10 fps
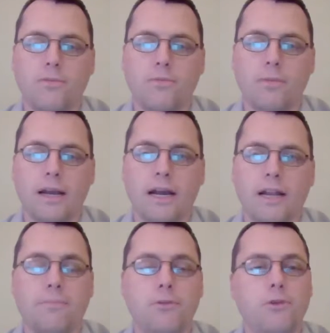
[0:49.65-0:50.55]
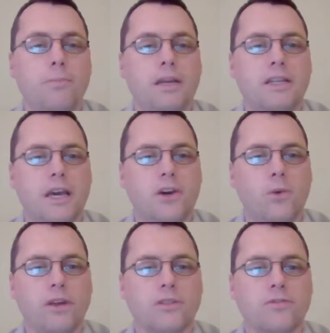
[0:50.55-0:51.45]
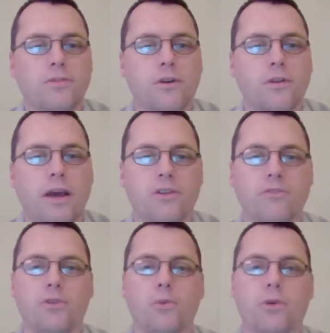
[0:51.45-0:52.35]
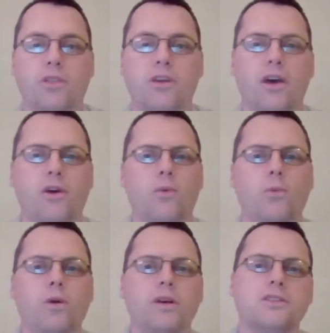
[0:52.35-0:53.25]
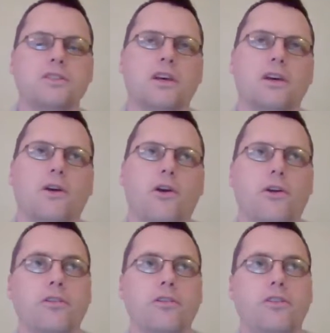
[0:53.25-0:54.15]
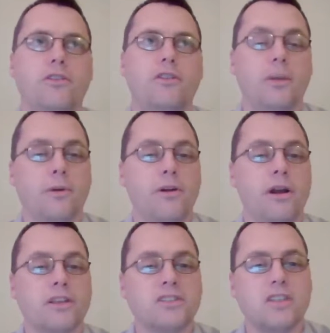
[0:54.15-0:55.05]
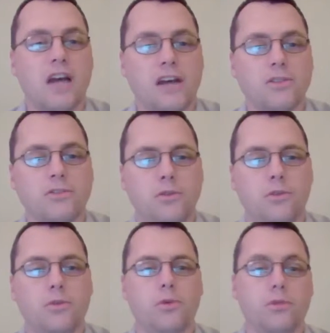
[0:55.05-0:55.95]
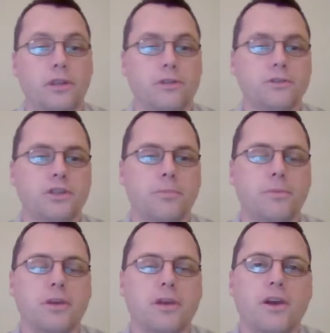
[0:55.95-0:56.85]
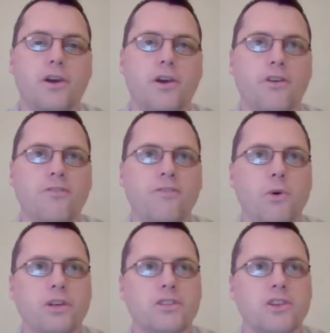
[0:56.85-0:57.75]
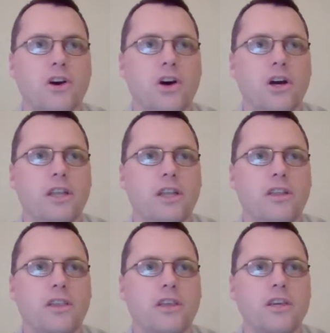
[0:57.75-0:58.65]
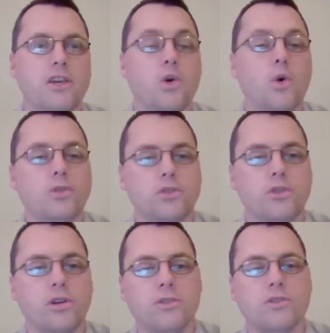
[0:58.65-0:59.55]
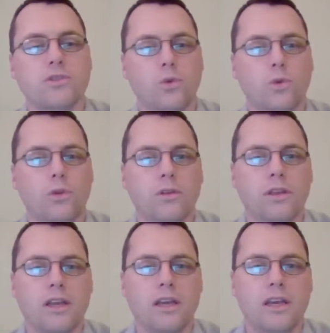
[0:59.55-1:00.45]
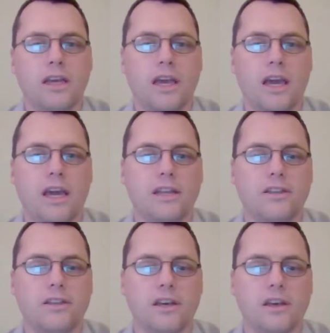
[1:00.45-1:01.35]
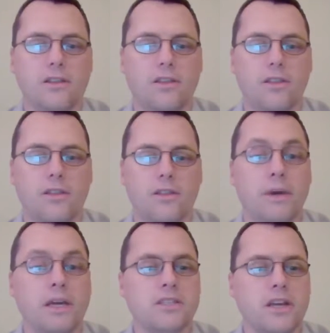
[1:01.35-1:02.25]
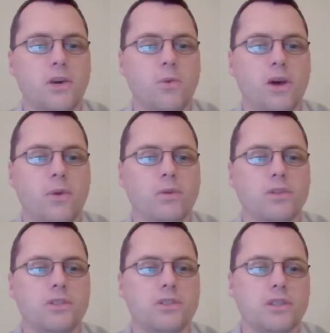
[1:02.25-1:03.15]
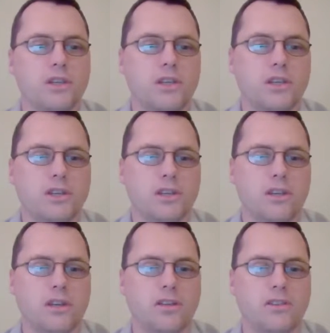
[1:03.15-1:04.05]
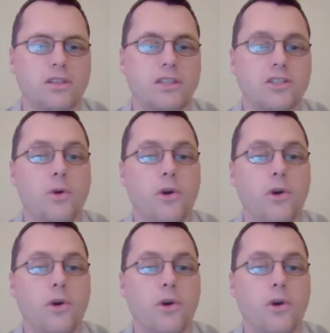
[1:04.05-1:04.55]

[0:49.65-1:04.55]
My kind of two big takeaways from my interview with Gail was her democratic style to her leadership, her focus on the culture of the school, and the biggest takeaway was that to